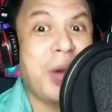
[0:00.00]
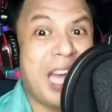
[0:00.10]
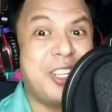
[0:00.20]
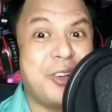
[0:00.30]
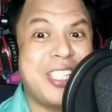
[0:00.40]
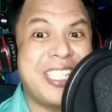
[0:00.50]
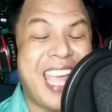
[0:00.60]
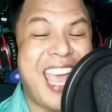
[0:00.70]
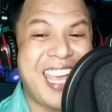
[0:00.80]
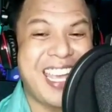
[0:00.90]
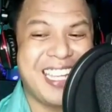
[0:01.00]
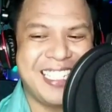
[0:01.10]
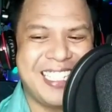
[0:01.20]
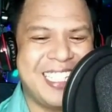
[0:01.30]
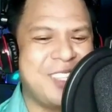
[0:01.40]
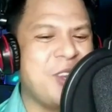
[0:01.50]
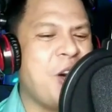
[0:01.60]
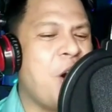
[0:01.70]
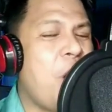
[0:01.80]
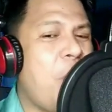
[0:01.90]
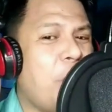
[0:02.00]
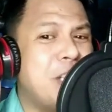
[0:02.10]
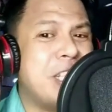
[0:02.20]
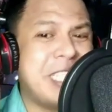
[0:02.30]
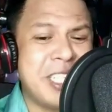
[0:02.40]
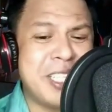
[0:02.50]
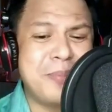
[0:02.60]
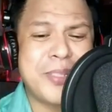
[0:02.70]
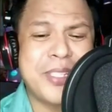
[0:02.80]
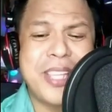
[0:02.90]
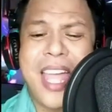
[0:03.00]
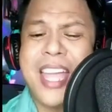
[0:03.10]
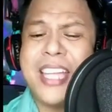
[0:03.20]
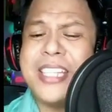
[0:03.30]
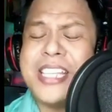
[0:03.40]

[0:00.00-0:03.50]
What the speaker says: That is a very important thing in this lesson.